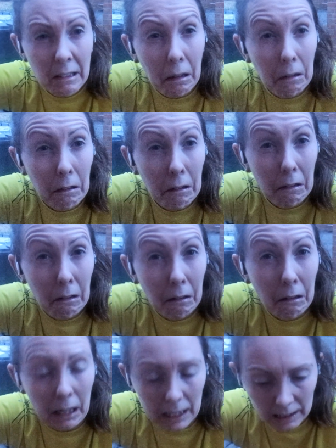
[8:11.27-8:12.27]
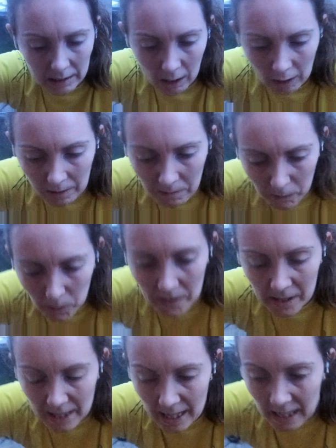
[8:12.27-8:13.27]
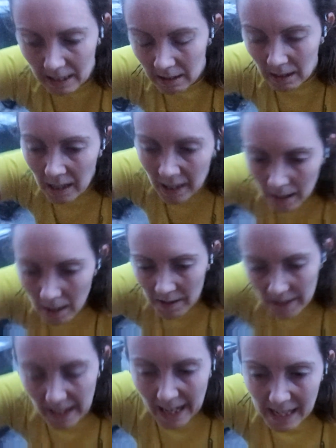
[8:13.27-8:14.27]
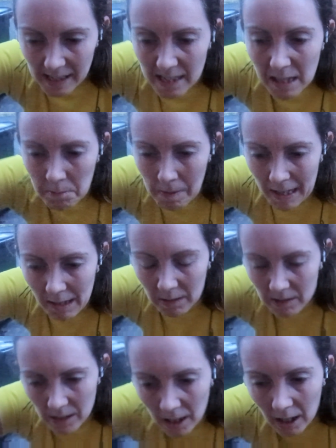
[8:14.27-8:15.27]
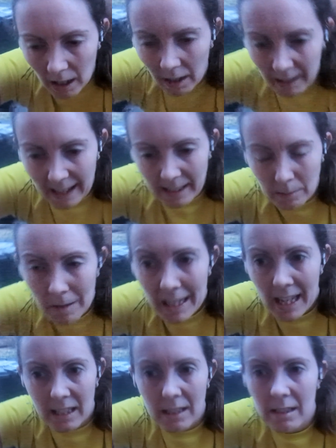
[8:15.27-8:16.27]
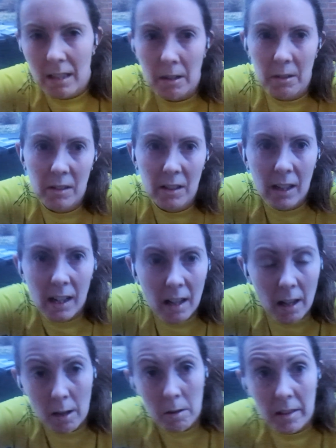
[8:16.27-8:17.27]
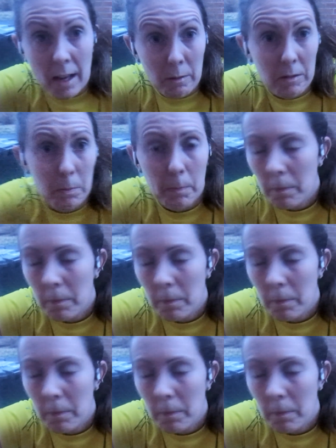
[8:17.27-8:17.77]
Oh, not looking forward to that. Did 18 miles last weekend, so that was